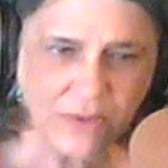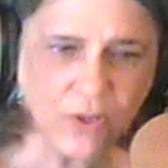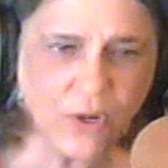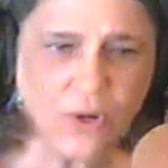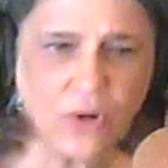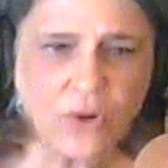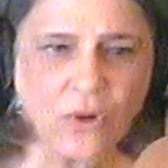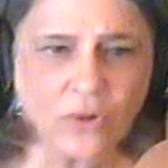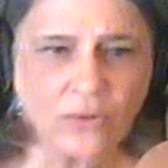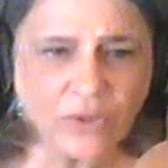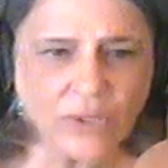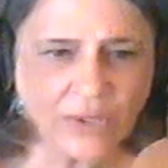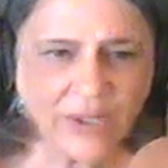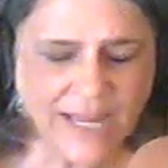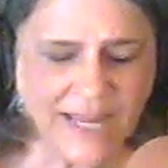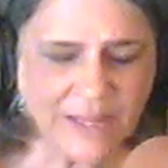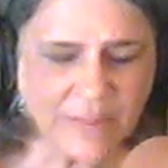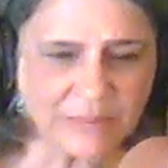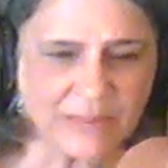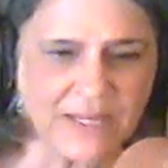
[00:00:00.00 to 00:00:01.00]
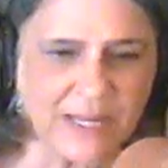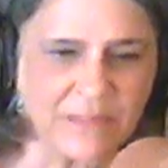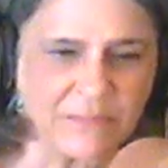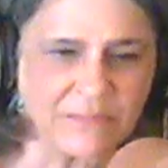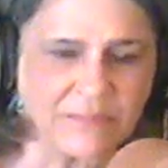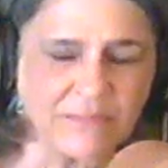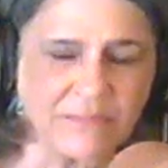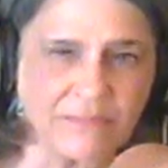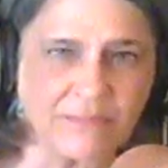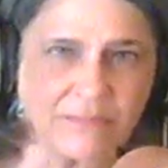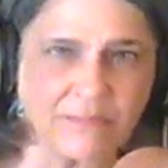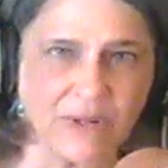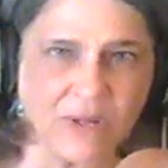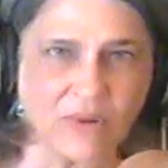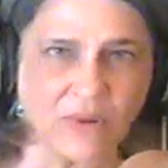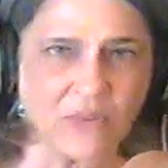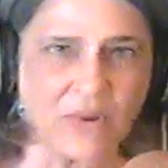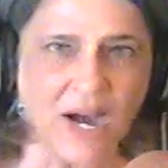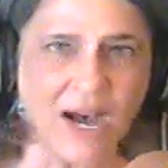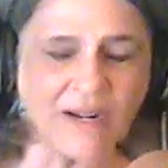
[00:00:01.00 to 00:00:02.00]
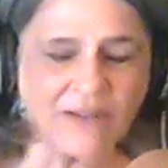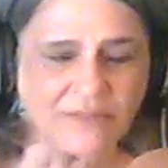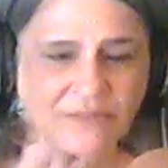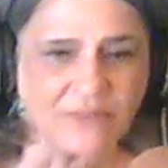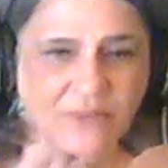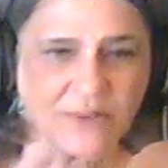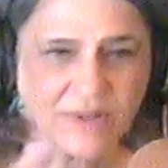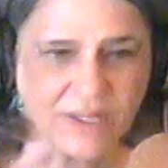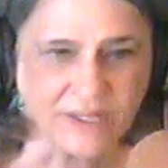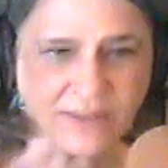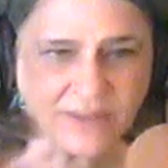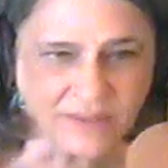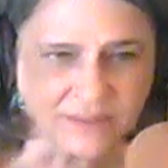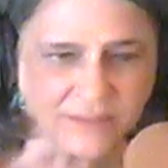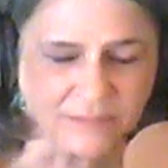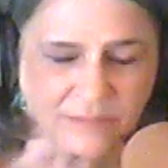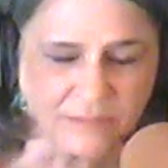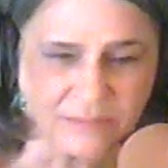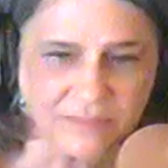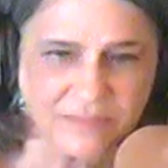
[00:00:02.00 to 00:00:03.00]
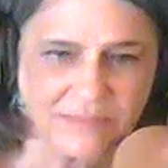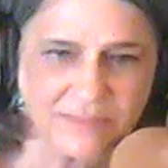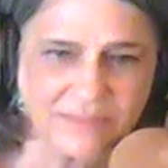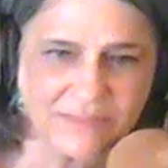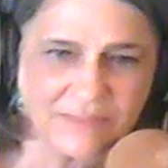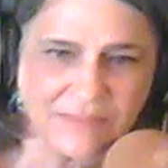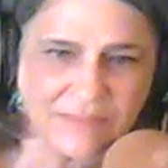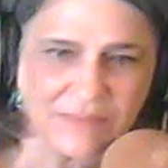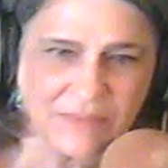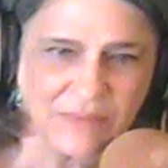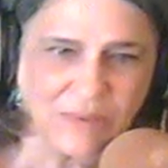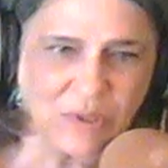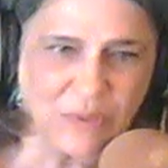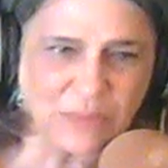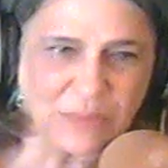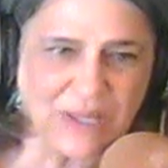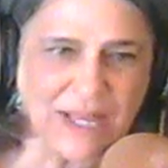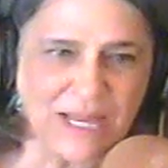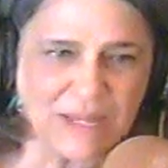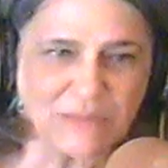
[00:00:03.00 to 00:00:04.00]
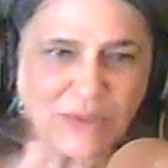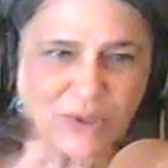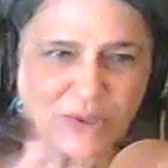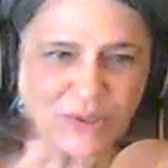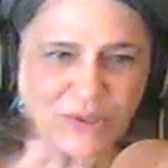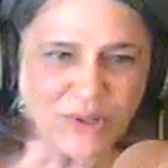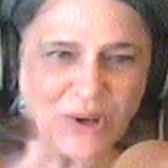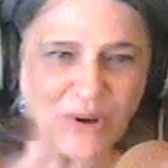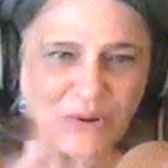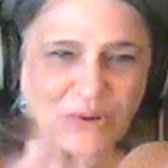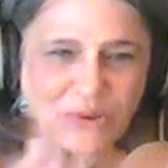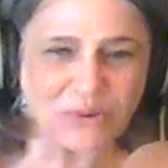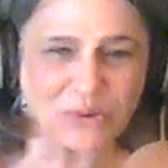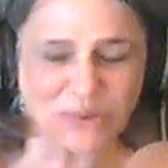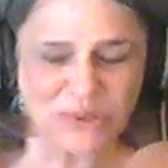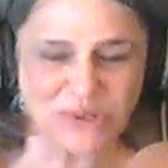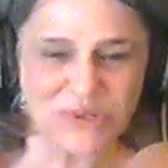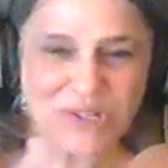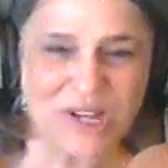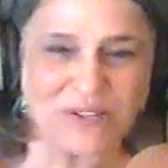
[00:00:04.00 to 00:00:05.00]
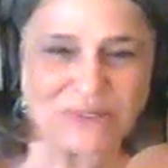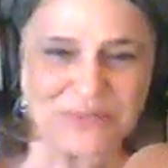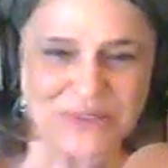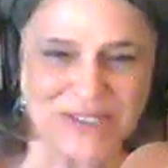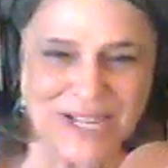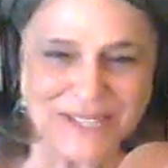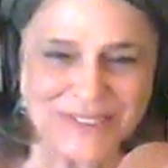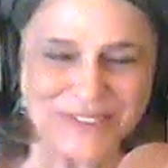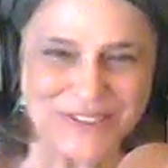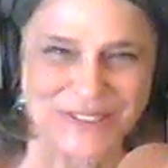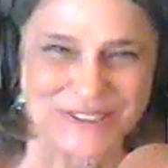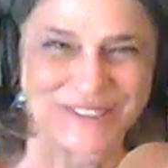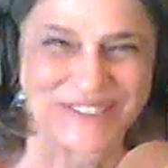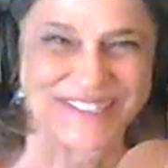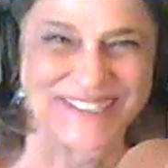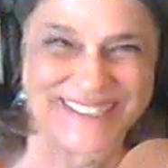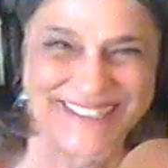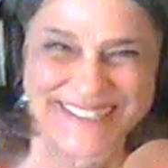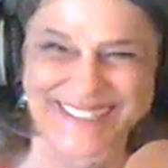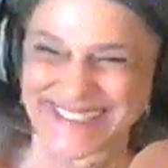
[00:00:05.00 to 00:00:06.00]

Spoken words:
No, you can't blame marijuana for it. You blame you were self-centered.